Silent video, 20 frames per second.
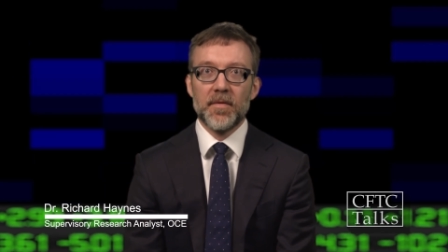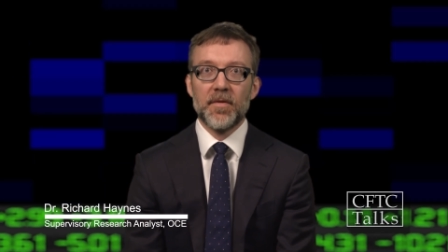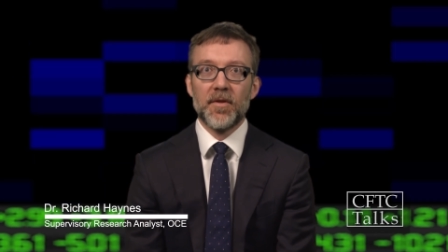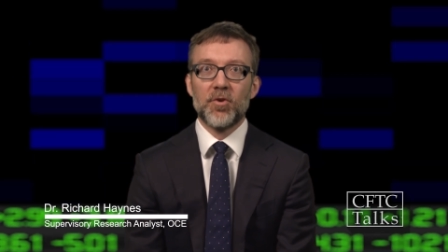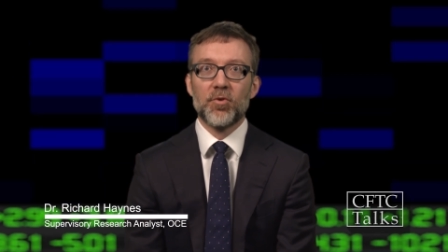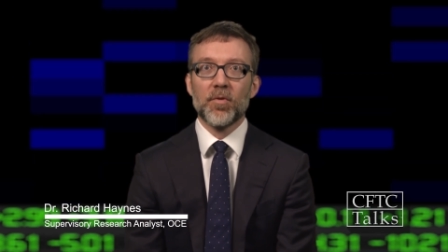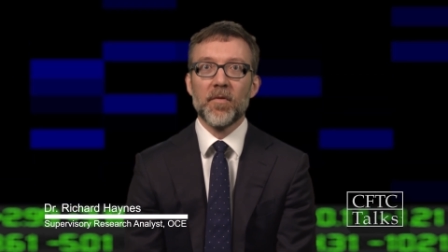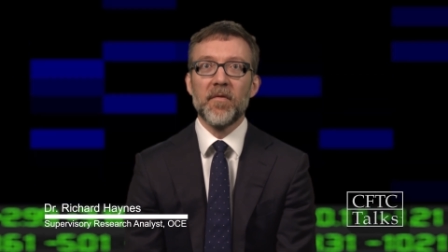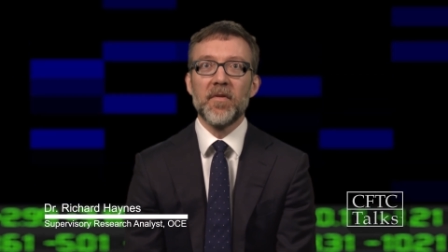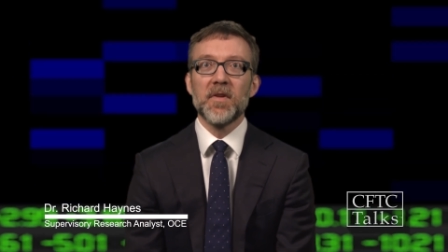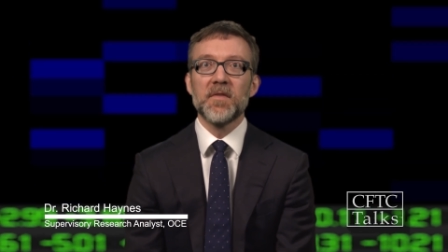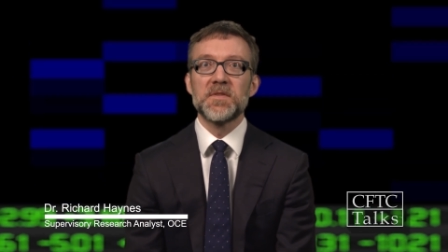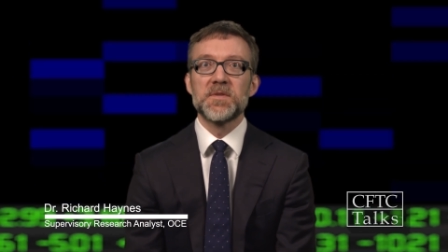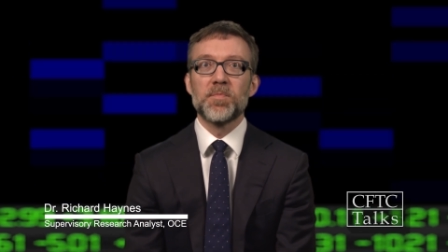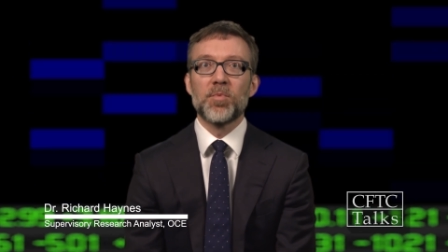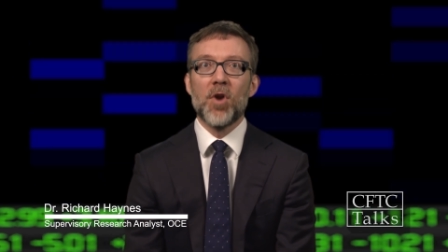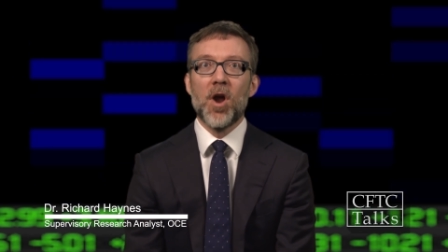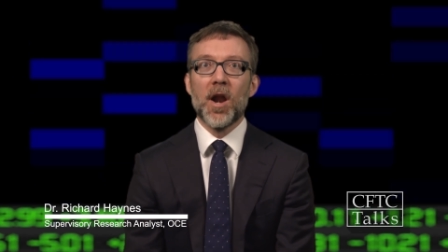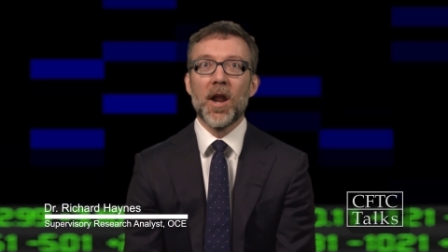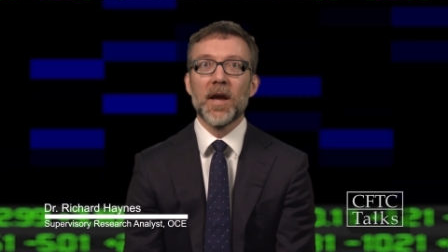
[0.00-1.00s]
the derivatives
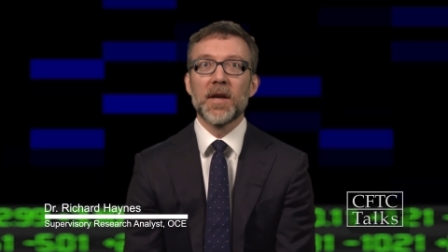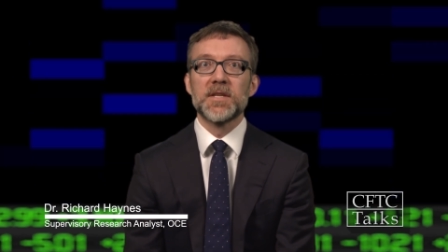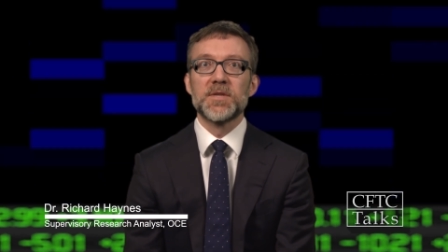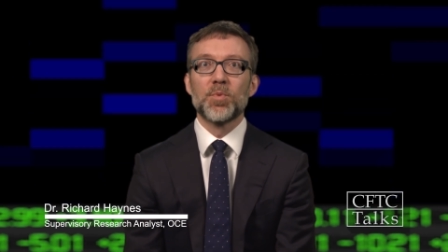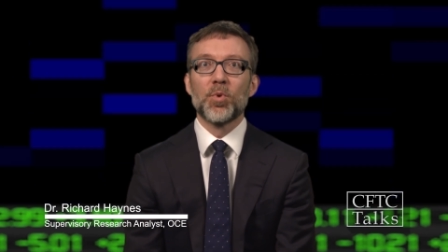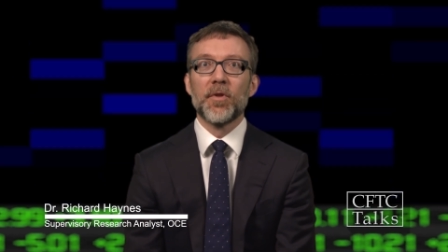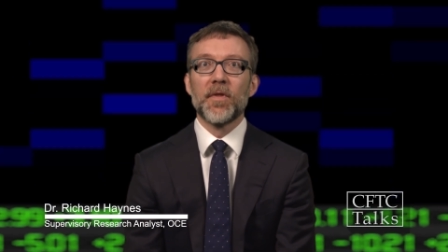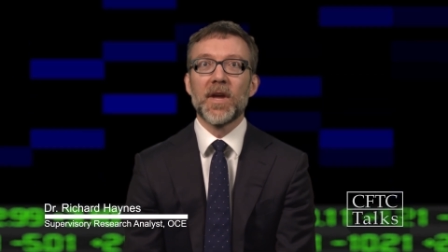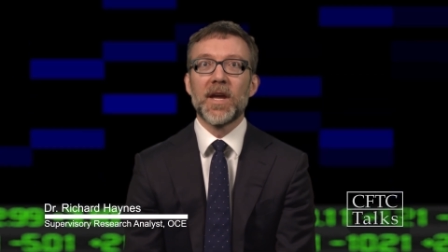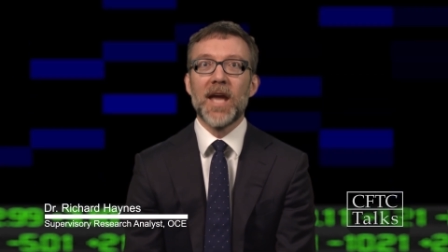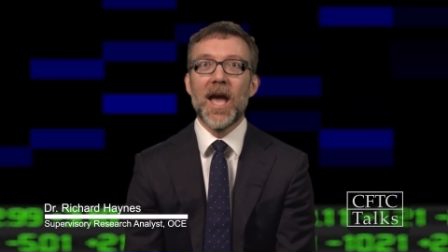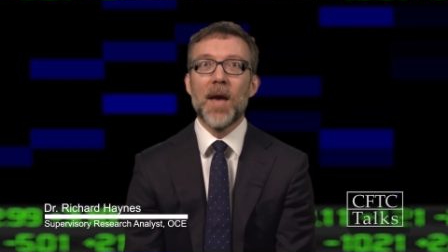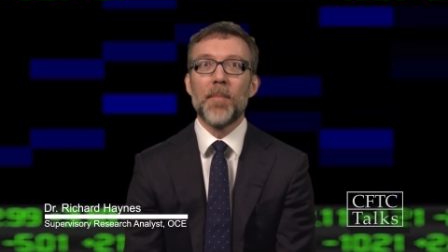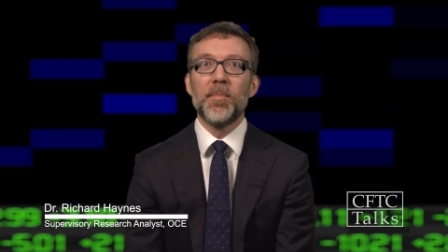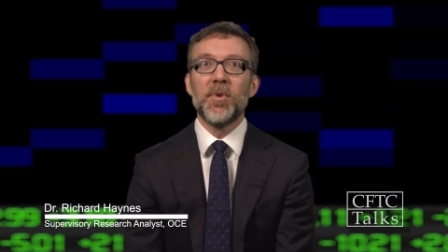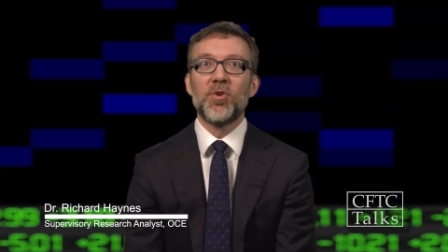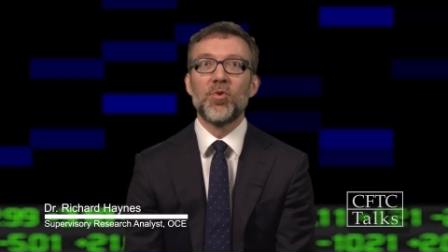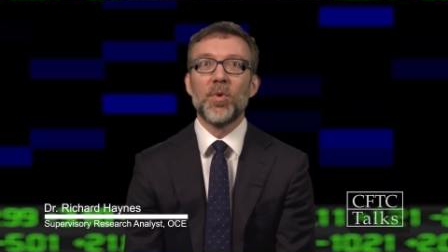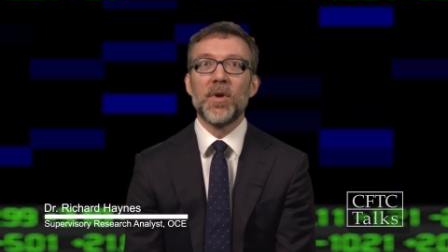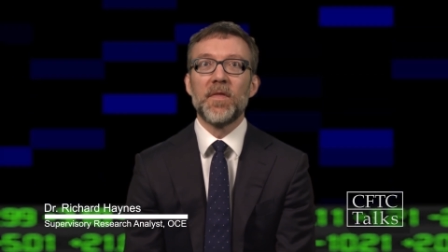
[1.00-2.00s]
products were the gap
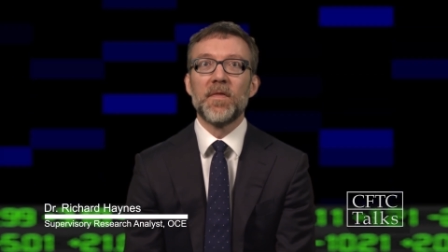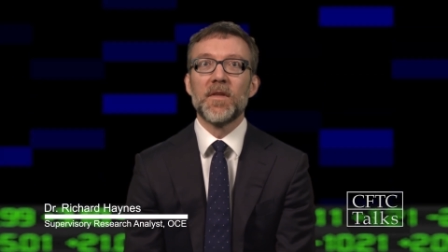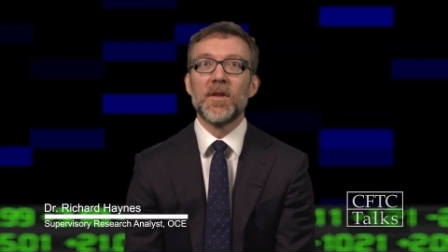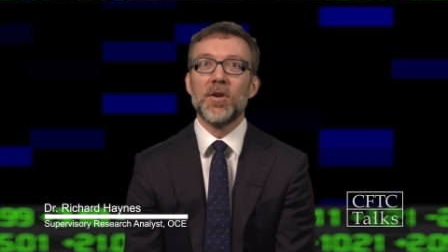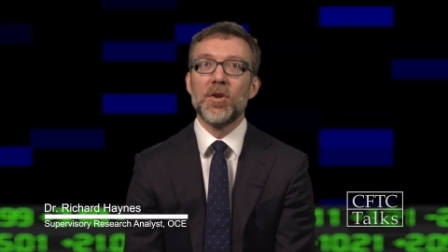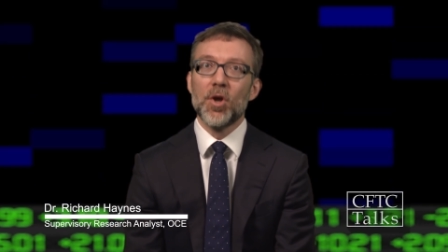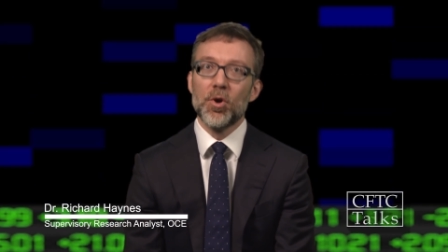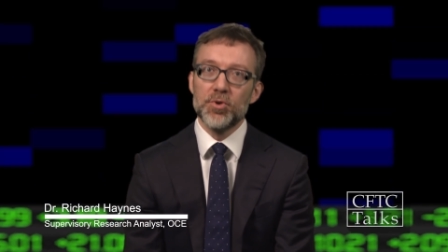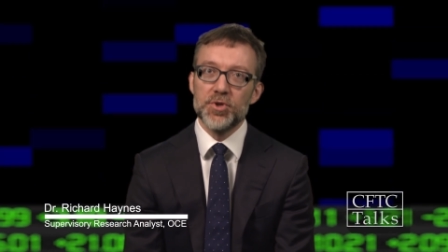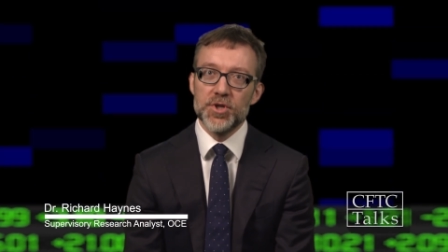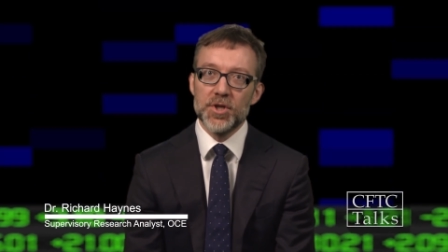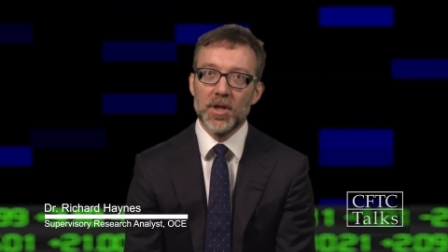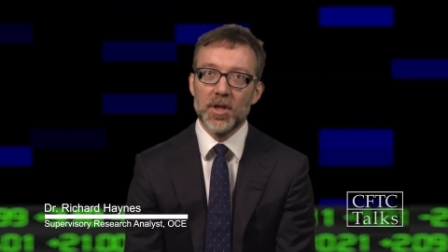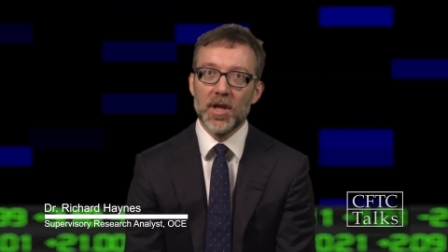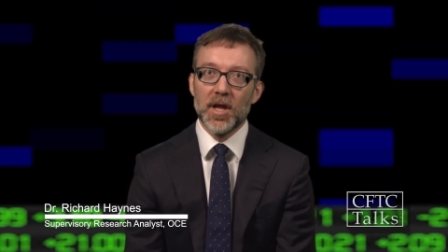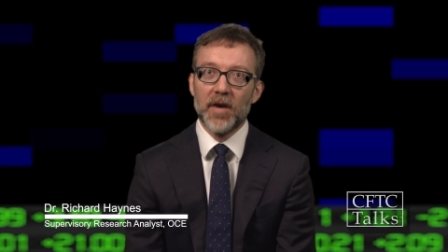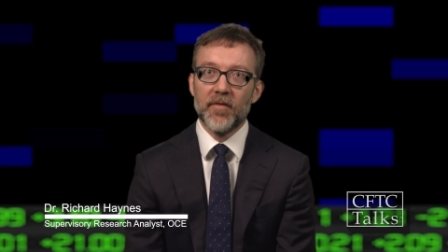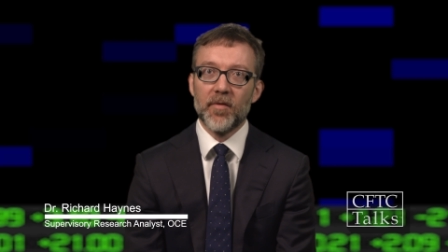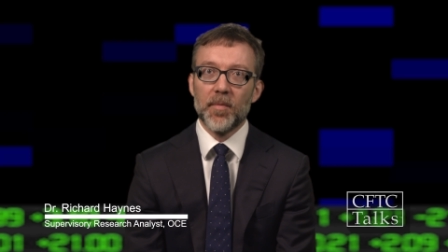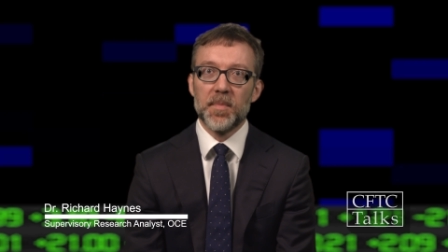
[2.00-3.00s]
between the
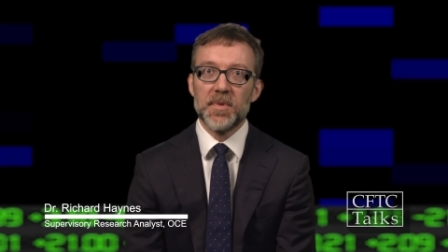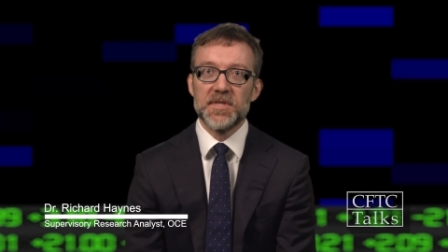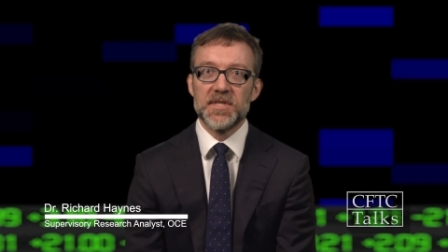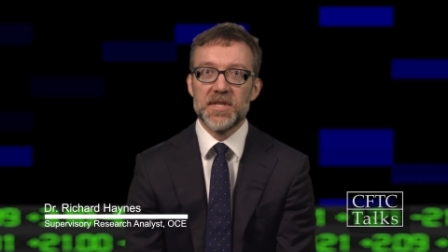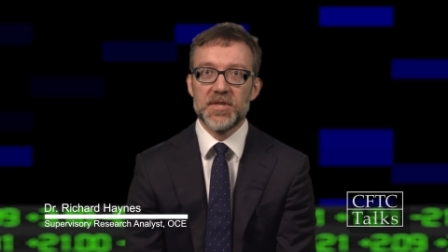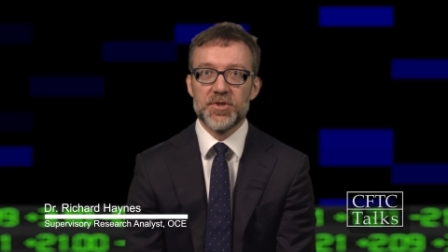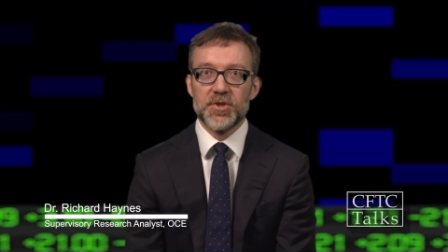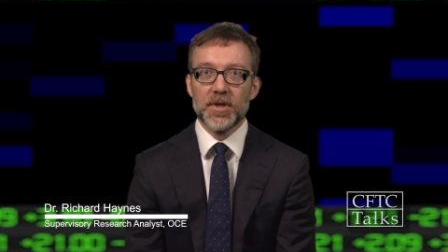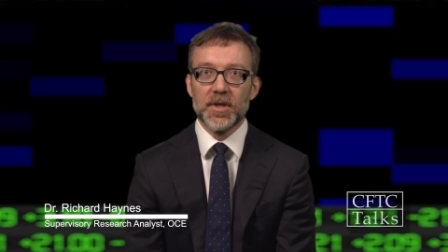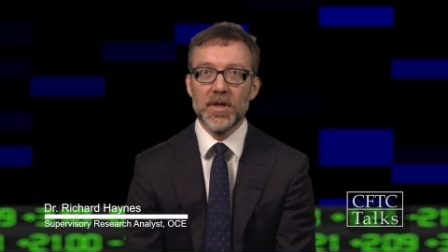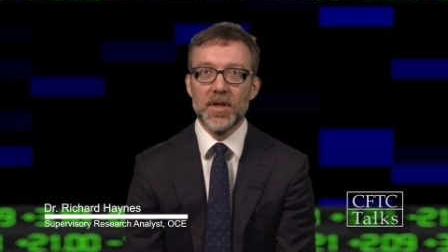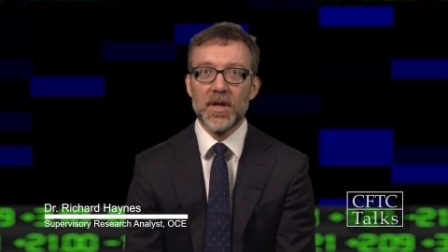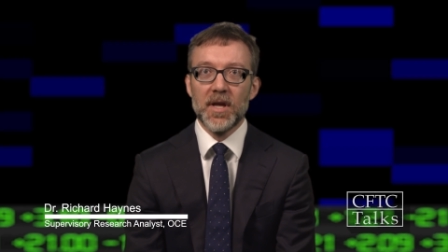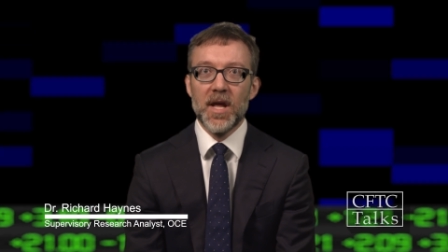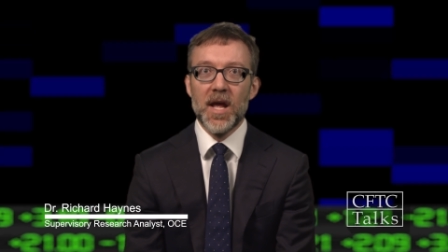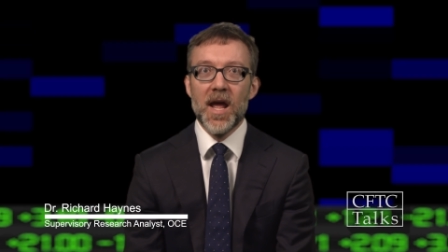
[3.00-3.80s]
notional of a position